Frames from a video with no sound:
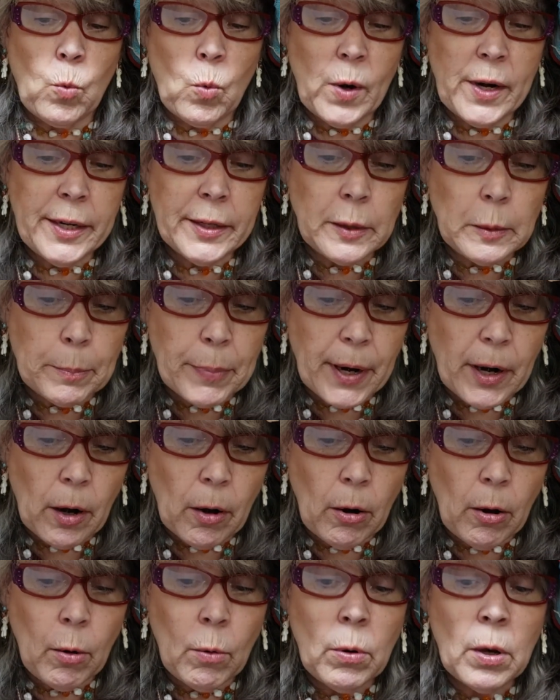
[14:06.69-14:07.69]

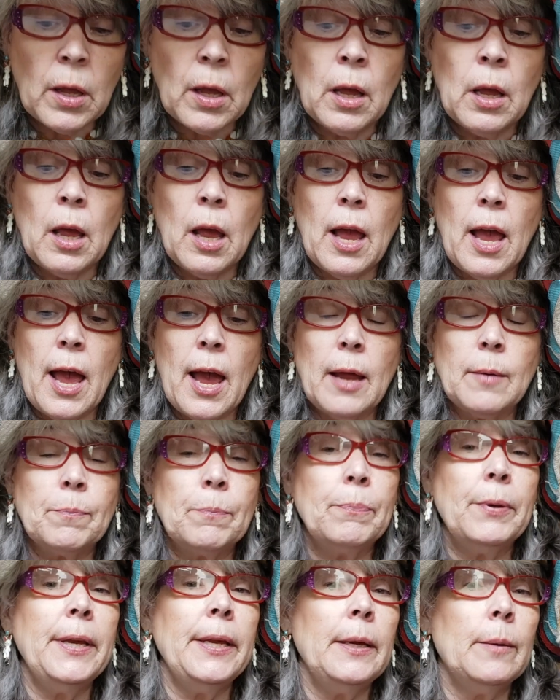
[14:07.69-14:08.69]
wheelbarrow and
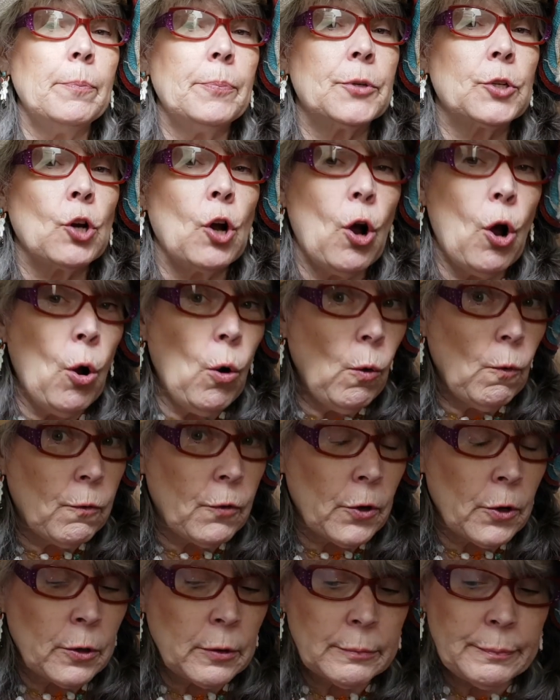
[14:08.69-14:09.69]
peeped
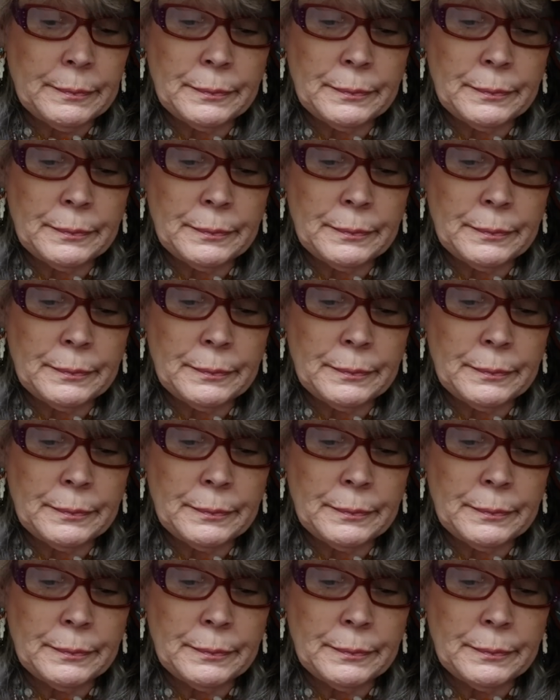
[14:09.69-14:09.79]
over.